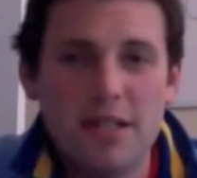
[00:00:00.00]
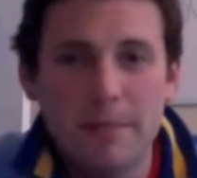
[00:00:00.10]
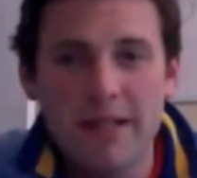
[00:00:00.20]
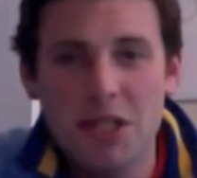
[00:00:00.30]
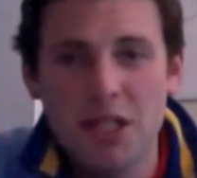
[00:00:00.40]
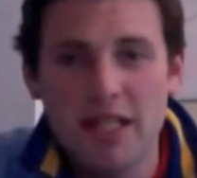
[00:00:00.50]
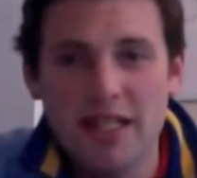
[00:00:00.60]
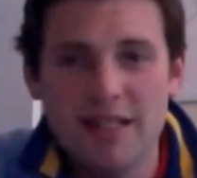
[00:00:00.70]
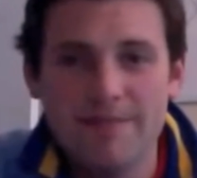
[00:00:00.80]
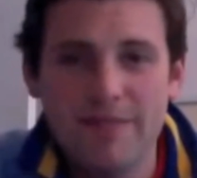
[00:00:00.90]
Their
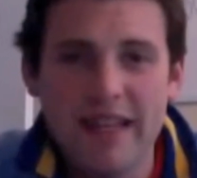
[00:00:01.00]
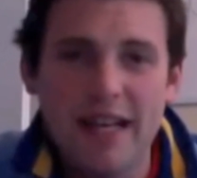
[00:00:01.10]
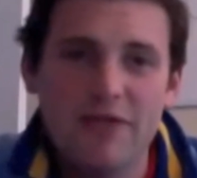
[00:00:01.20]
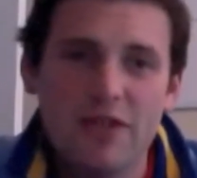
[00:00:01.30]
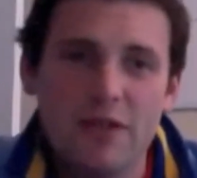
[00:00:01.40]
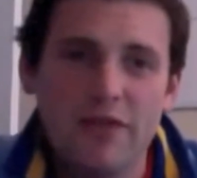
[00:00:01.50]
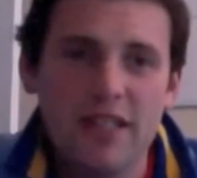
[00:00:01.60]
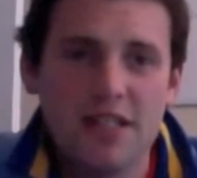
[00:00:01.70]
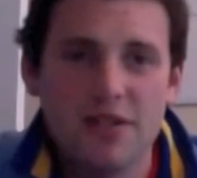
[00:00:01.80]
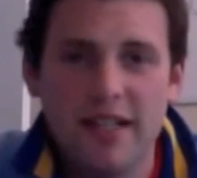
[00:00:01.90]
pitching after
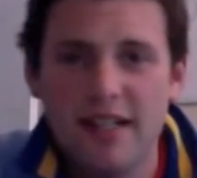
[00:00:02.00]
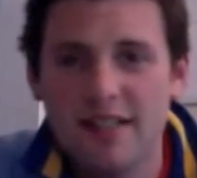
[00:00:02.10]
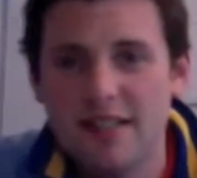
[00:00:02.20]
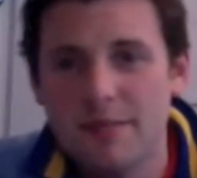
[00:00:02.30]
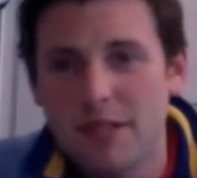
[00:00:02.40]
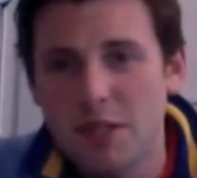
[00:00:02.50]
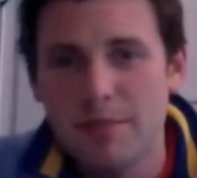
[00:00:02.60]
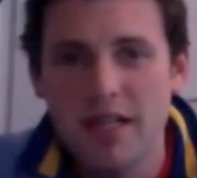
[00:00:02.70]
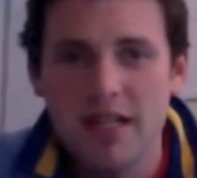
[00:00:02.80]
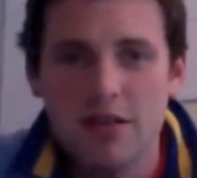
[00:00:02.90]
Felix Hernandez is a bunch of
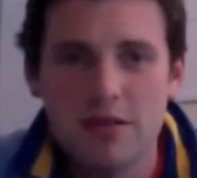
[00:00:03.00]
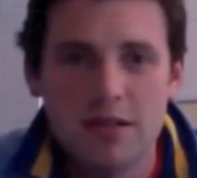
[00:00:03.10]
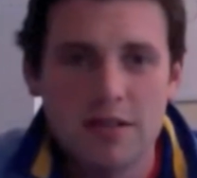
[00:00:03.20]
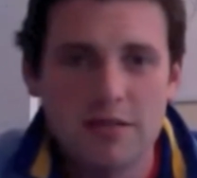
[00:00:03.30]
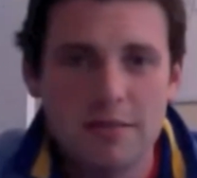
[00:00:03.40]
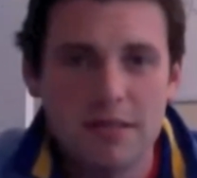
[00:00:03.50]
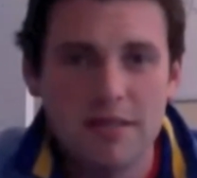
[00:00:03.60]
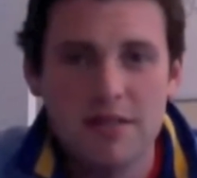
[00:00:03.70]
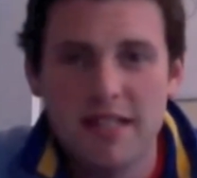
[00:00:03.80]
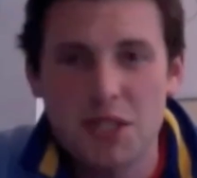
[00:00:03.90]
mediocre
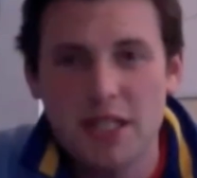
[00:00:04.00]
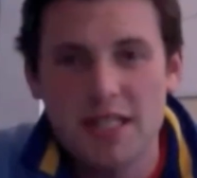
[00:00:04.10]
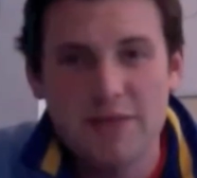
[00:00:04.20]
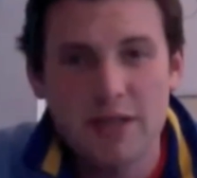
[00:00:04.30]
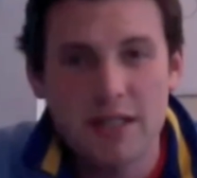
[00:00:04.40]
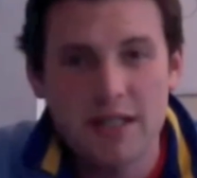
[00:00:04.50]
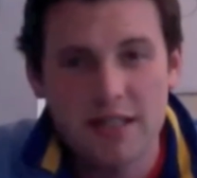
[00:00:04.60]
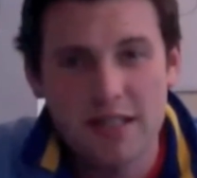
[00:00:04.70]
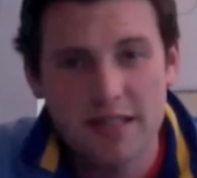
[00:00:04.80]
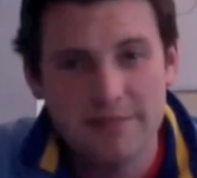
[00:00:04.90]
crumbums like Jason
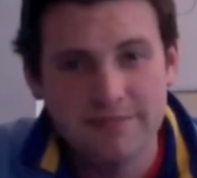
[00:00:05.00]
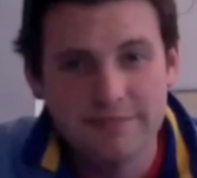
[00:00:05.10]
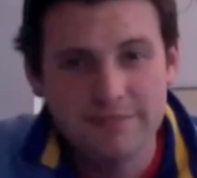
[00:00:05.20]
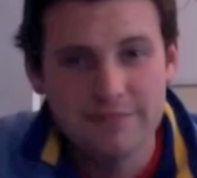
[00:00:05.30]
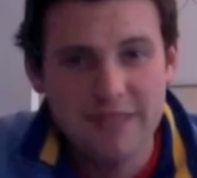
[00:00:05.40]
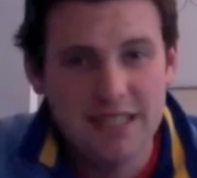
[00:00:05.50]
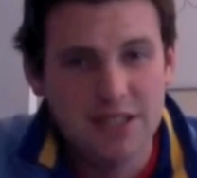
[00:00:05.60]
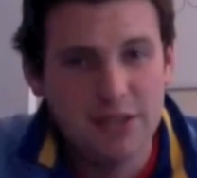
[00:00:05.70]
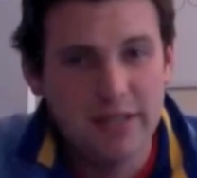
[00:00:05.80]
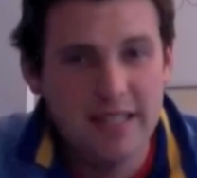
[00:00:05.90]
Vargas and Hector
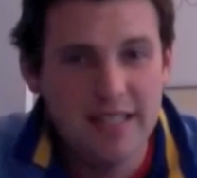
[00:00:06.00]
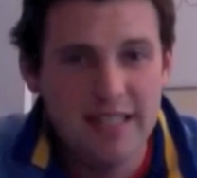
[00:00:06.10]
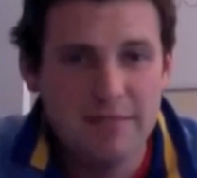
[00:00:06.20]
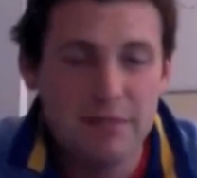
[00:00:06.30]
Noesi.